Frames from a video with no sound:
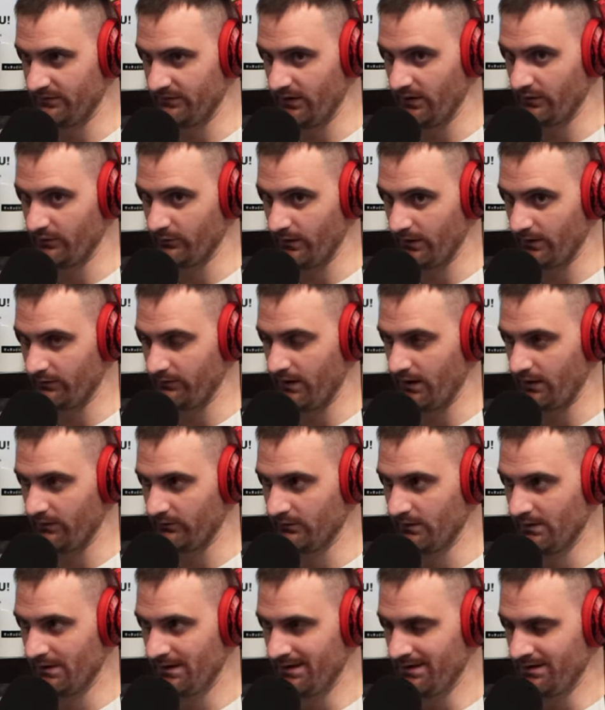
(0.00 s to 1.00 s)
the other way around.
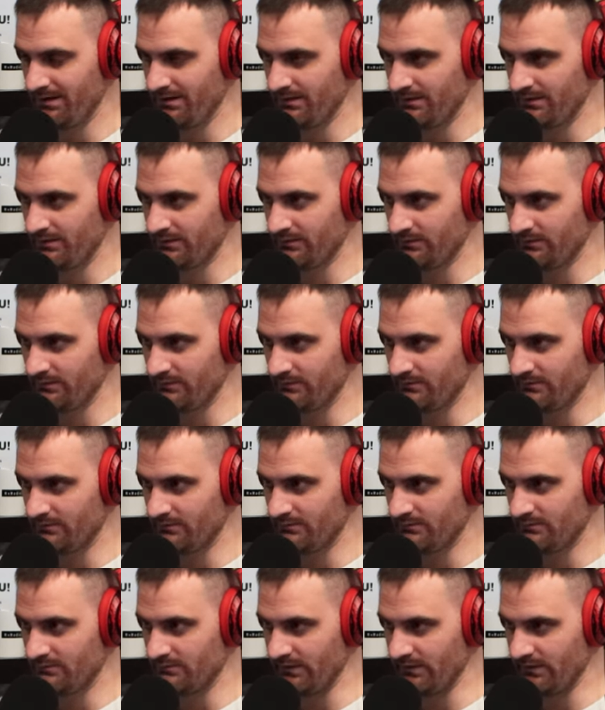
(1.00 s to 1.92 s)
So skip that for a day.